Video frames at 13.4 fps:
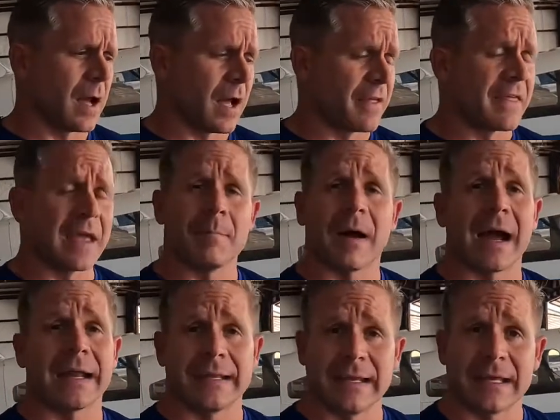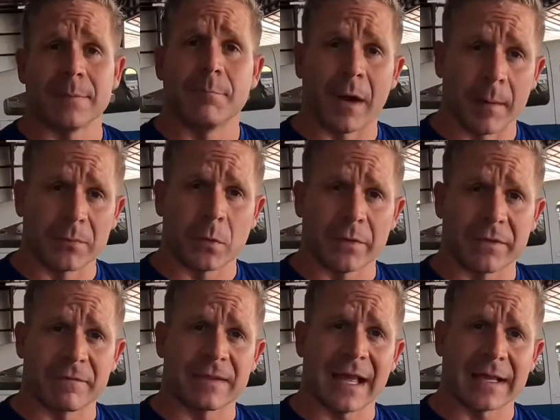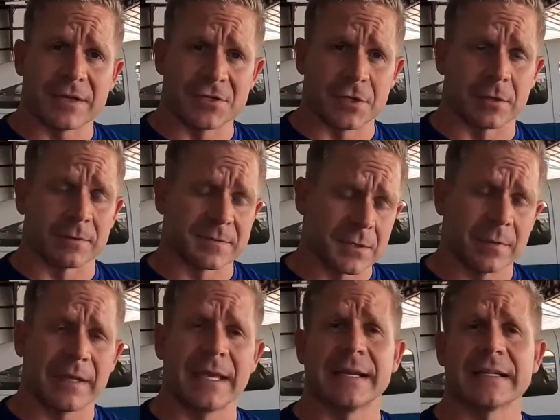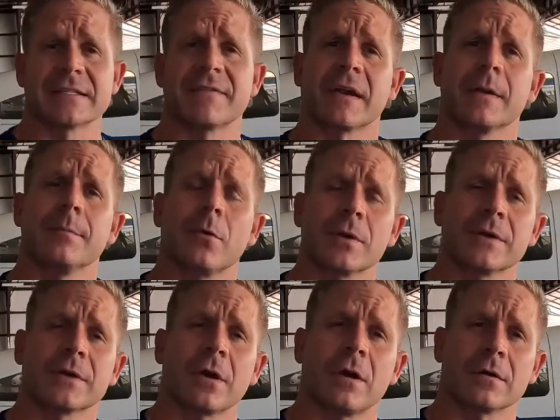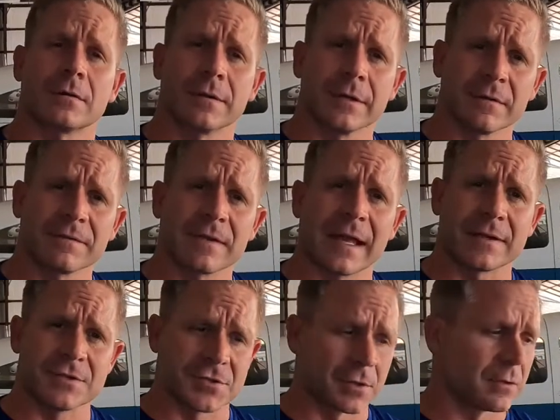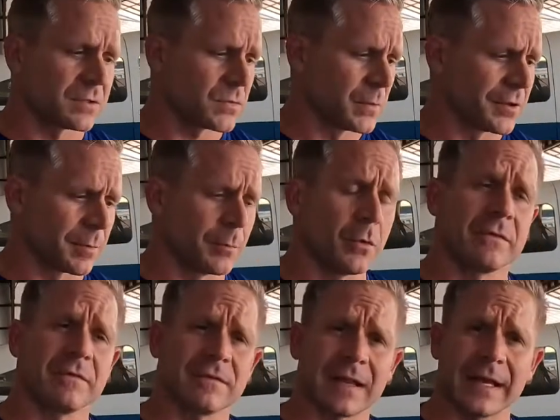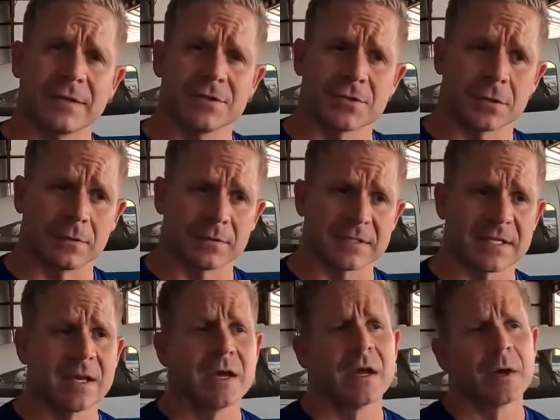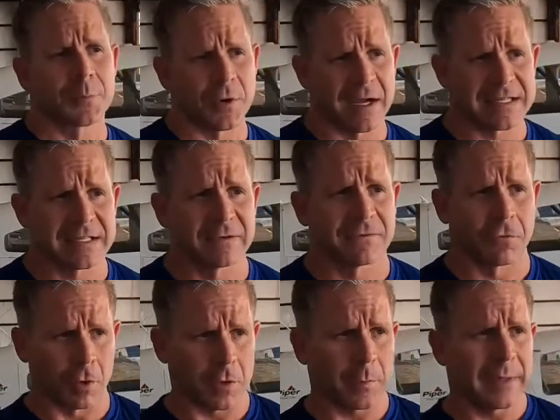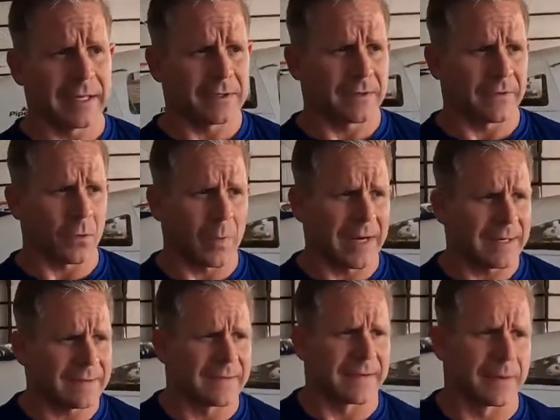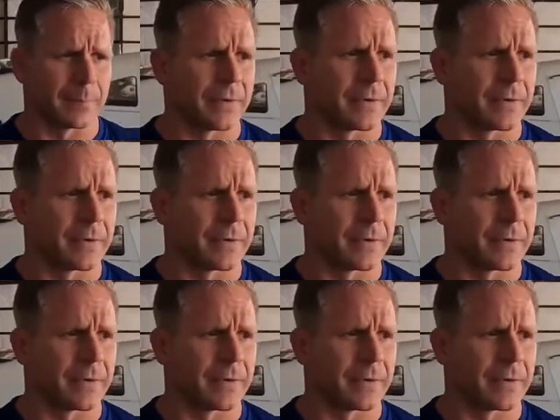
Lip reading: they might get bumped with the flight control. So again, it's very important to call clear flight controls when you're moving flight controls. Pressing forward, we get to the wingtip.